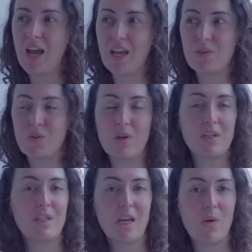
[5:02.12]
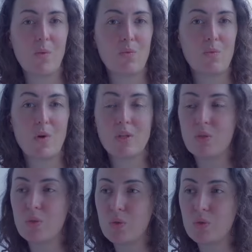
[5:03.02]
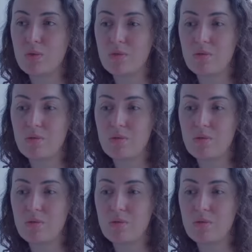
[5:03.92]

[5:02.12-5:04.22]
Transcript: I have no idea what to do.